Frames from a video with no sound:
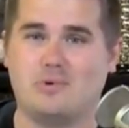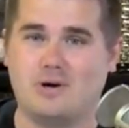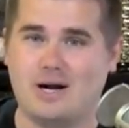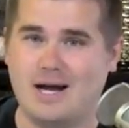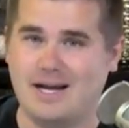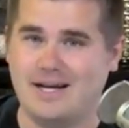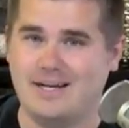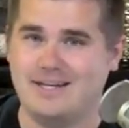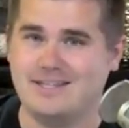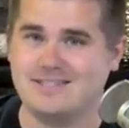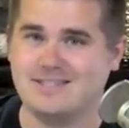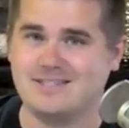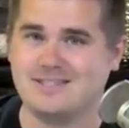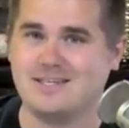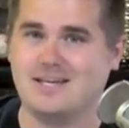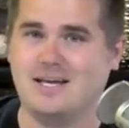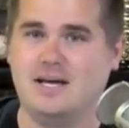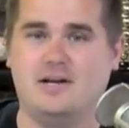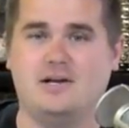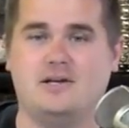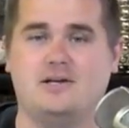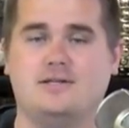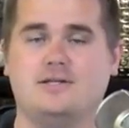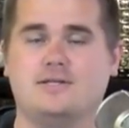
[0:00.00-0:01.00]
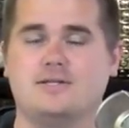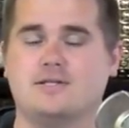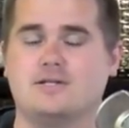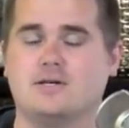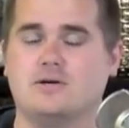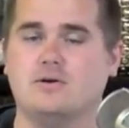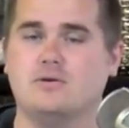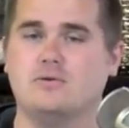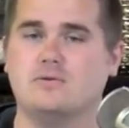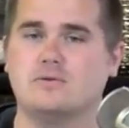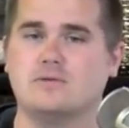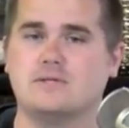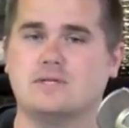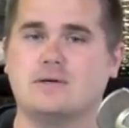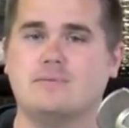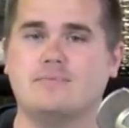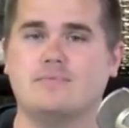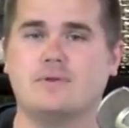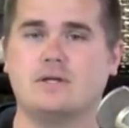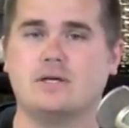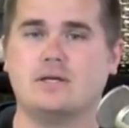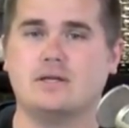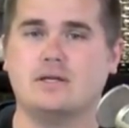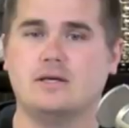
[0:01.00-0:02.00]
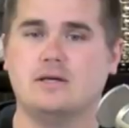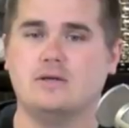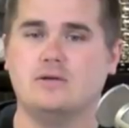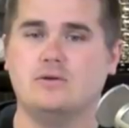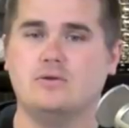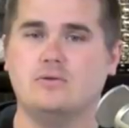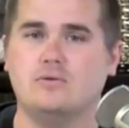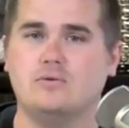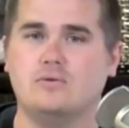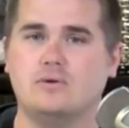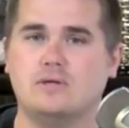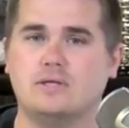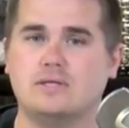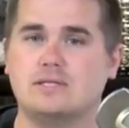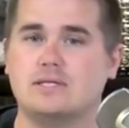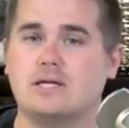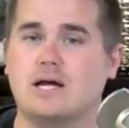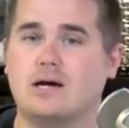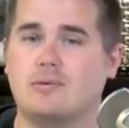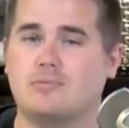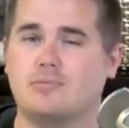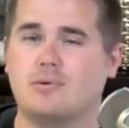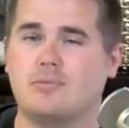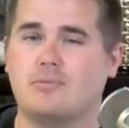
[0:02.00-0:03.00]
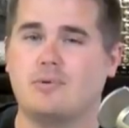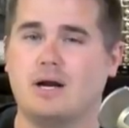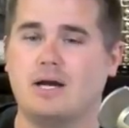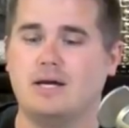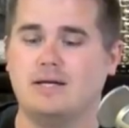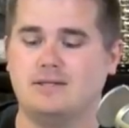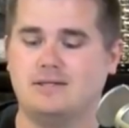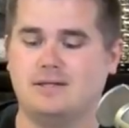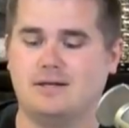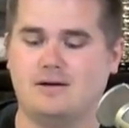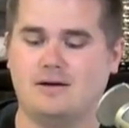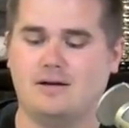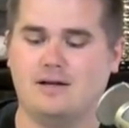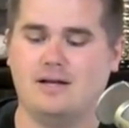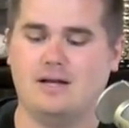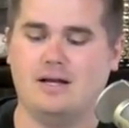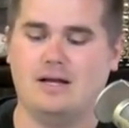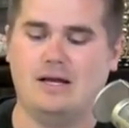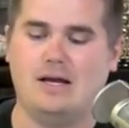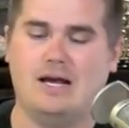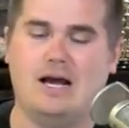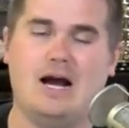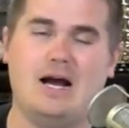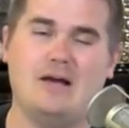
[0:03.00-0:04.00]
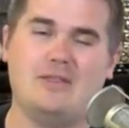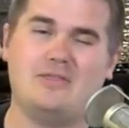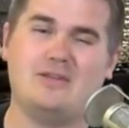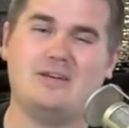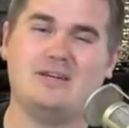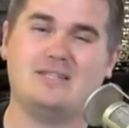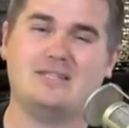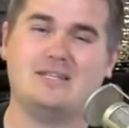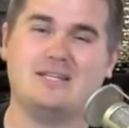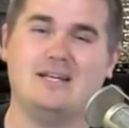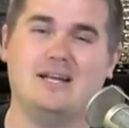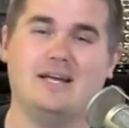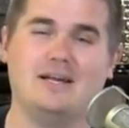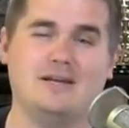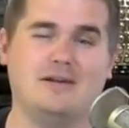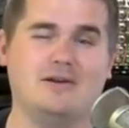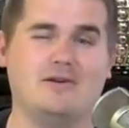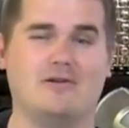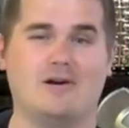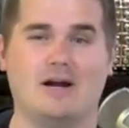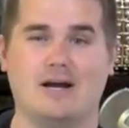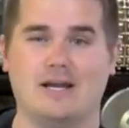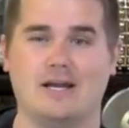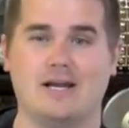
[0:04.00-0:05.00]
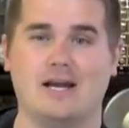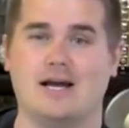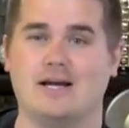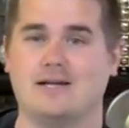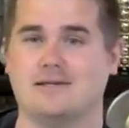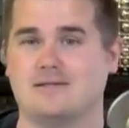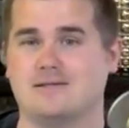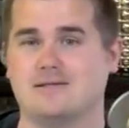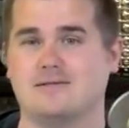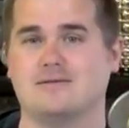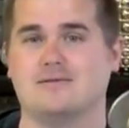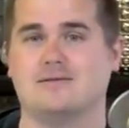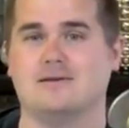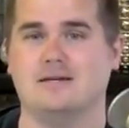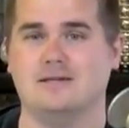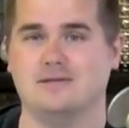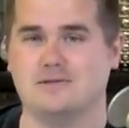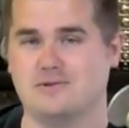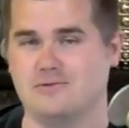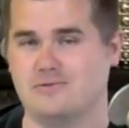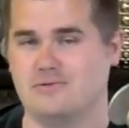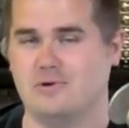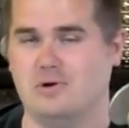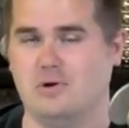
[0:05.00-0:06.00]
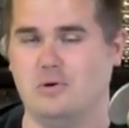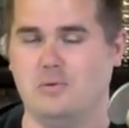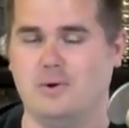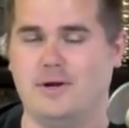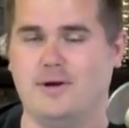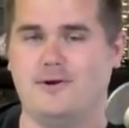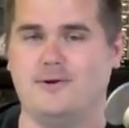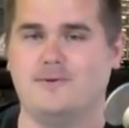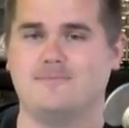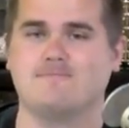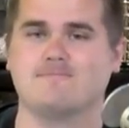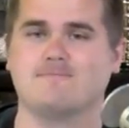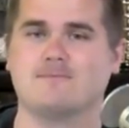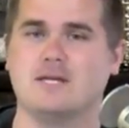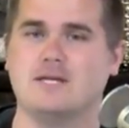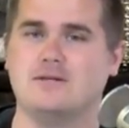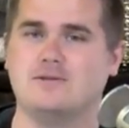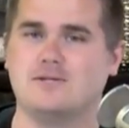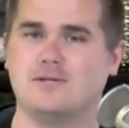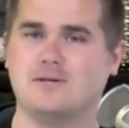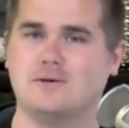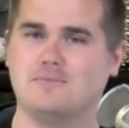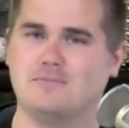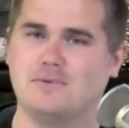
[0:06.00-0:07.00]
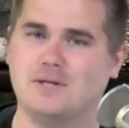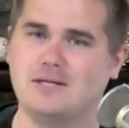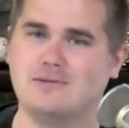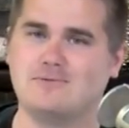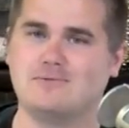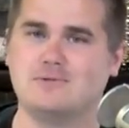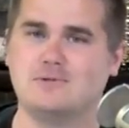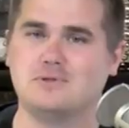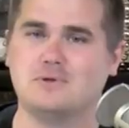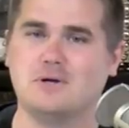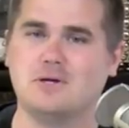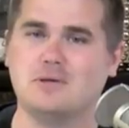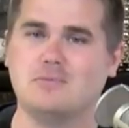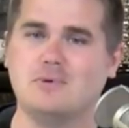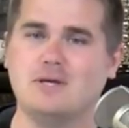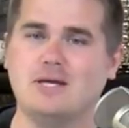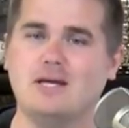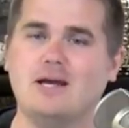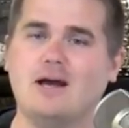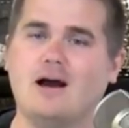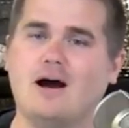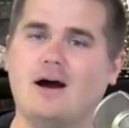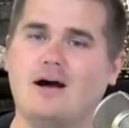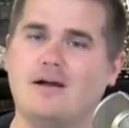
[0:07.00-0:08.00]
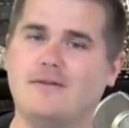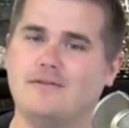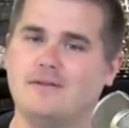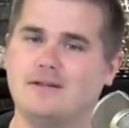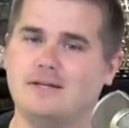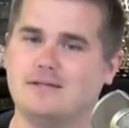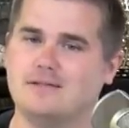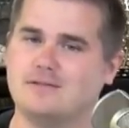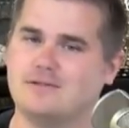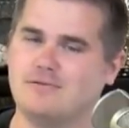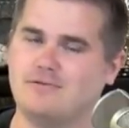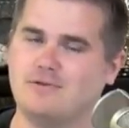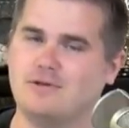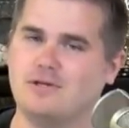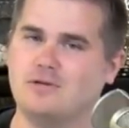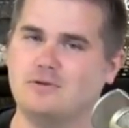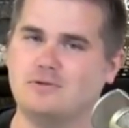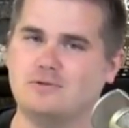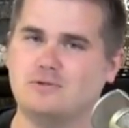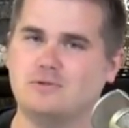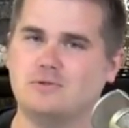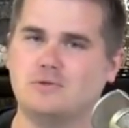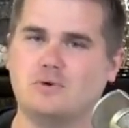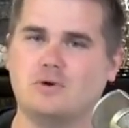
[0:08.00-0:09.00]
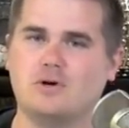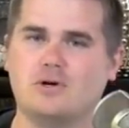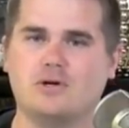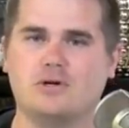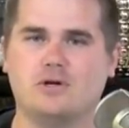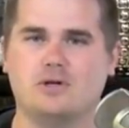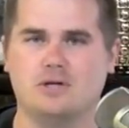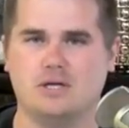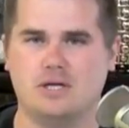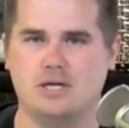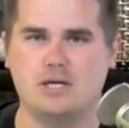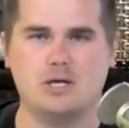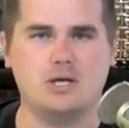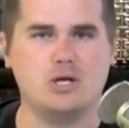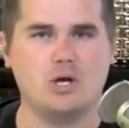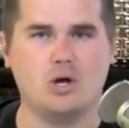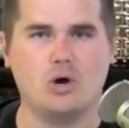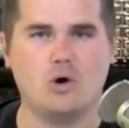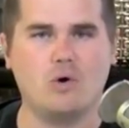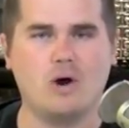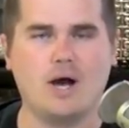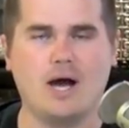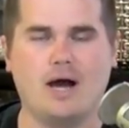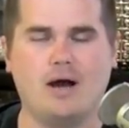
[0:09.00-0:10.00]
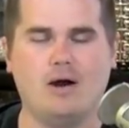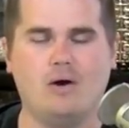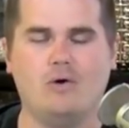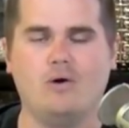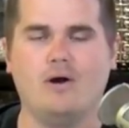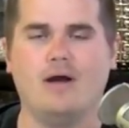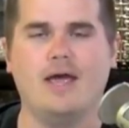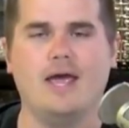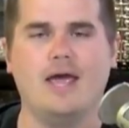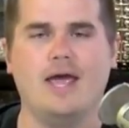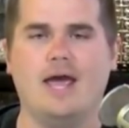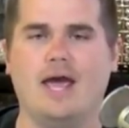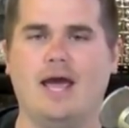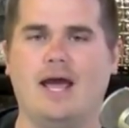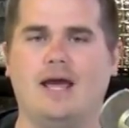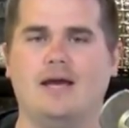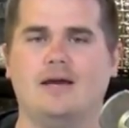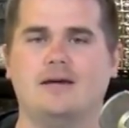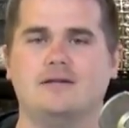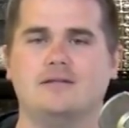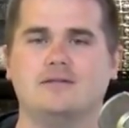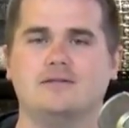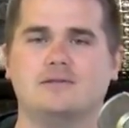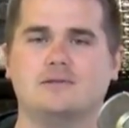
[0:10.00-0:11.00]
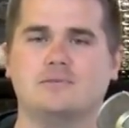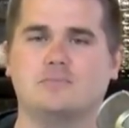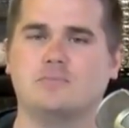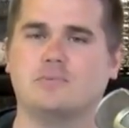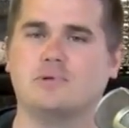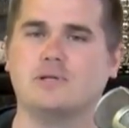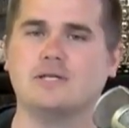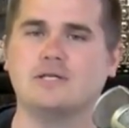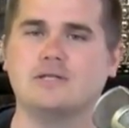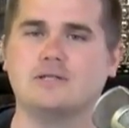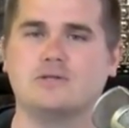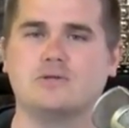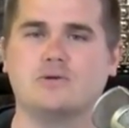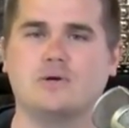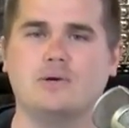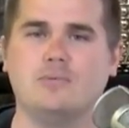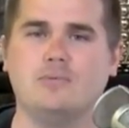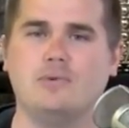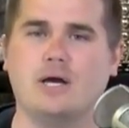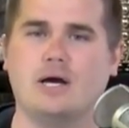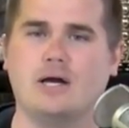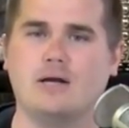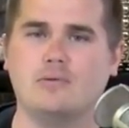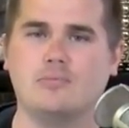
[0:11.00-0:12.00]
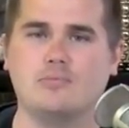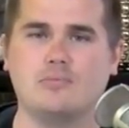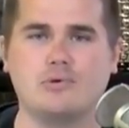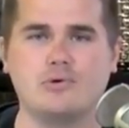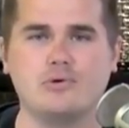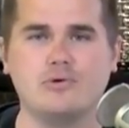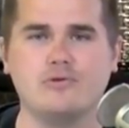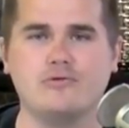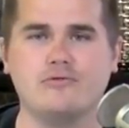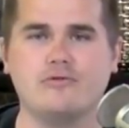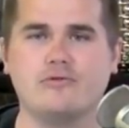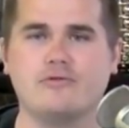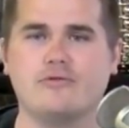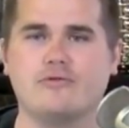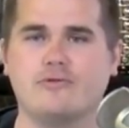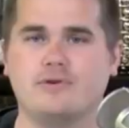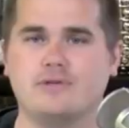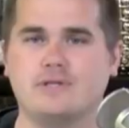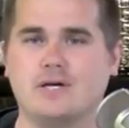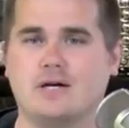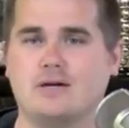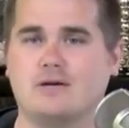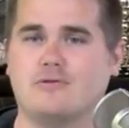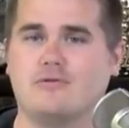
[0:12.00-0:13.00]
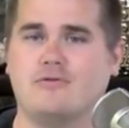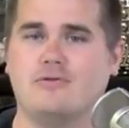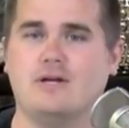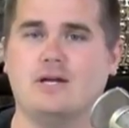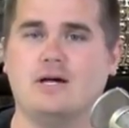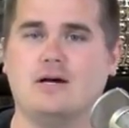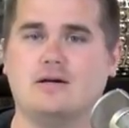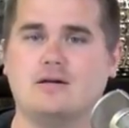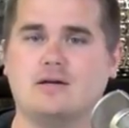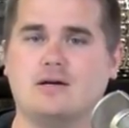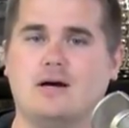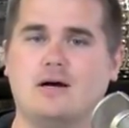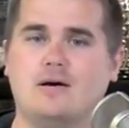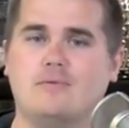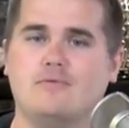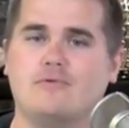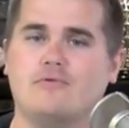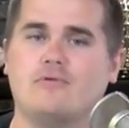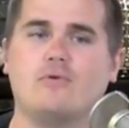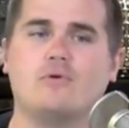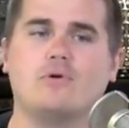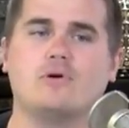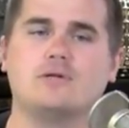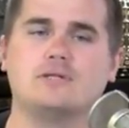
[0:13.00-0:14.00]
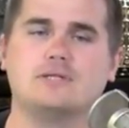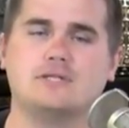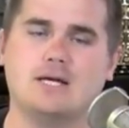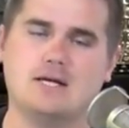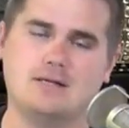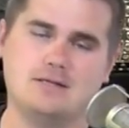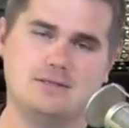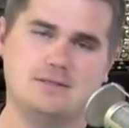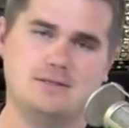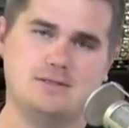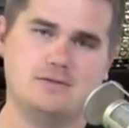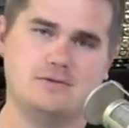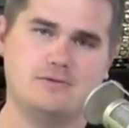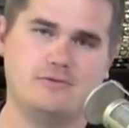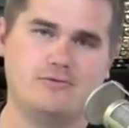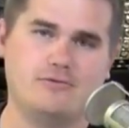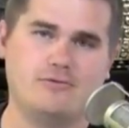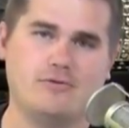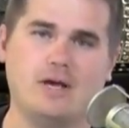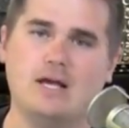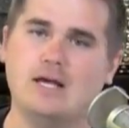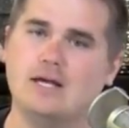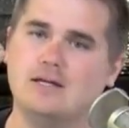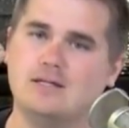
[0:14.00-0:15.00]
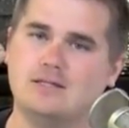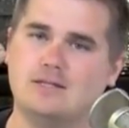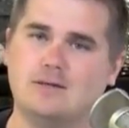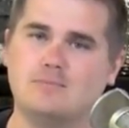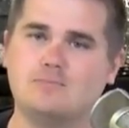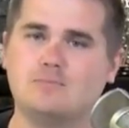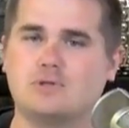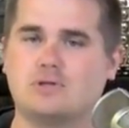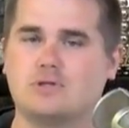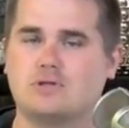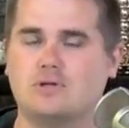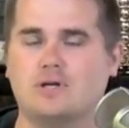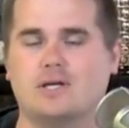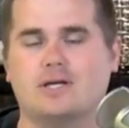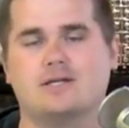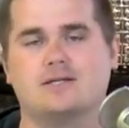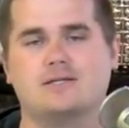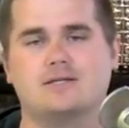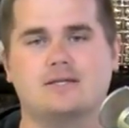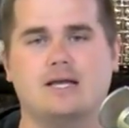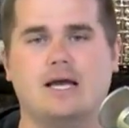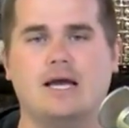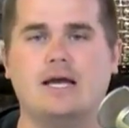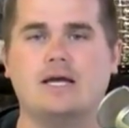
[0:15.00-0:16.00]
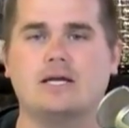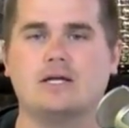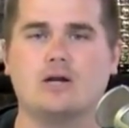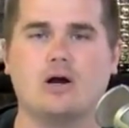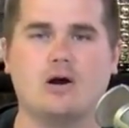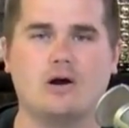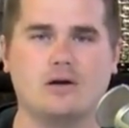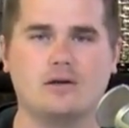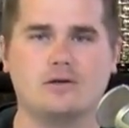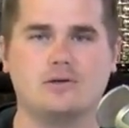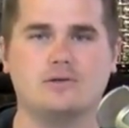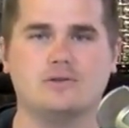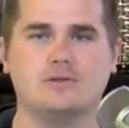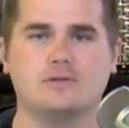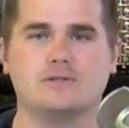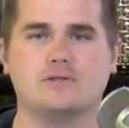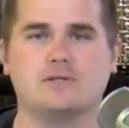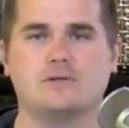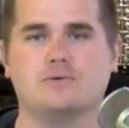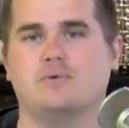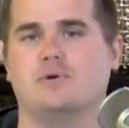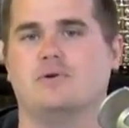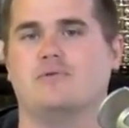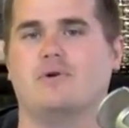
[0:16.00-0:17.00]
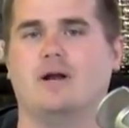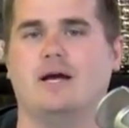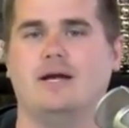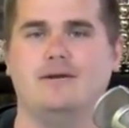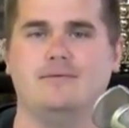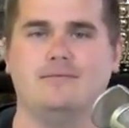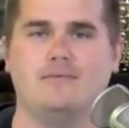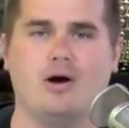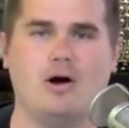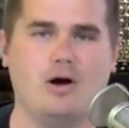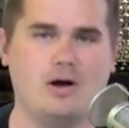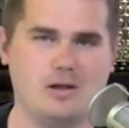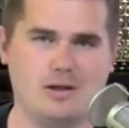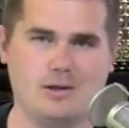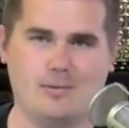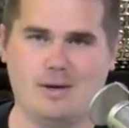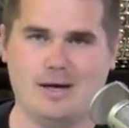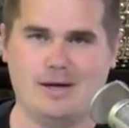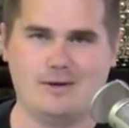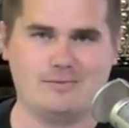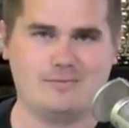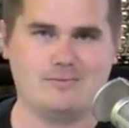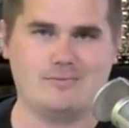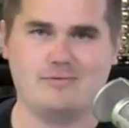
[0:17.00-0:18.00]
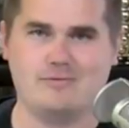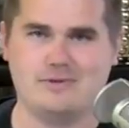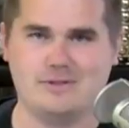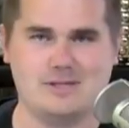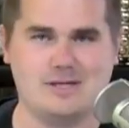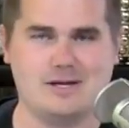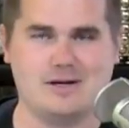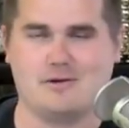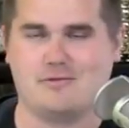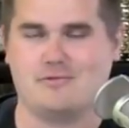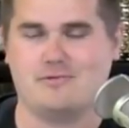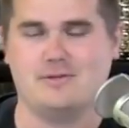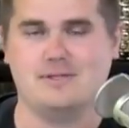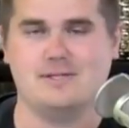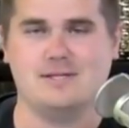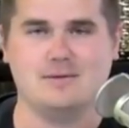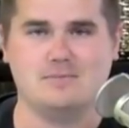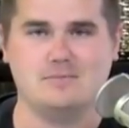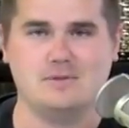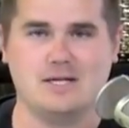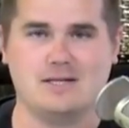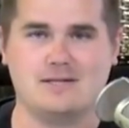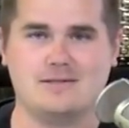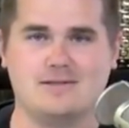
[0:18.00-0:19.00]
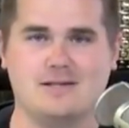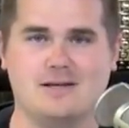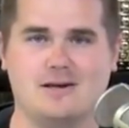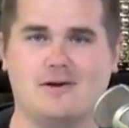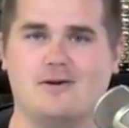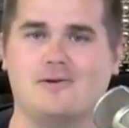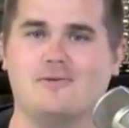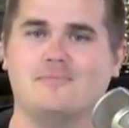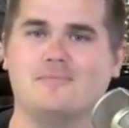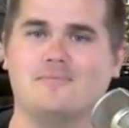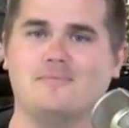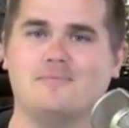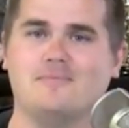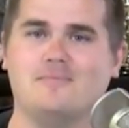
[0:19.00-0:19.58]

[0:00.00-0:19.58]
price and also something that is not proprietary, I think the Netgear ReadyNAS is a real winner. So thanks for joining me on this video tutorial in know-how, and please join me on improvephotography.com for tons of tips, tricks, and articles that we write all about photography subjects there.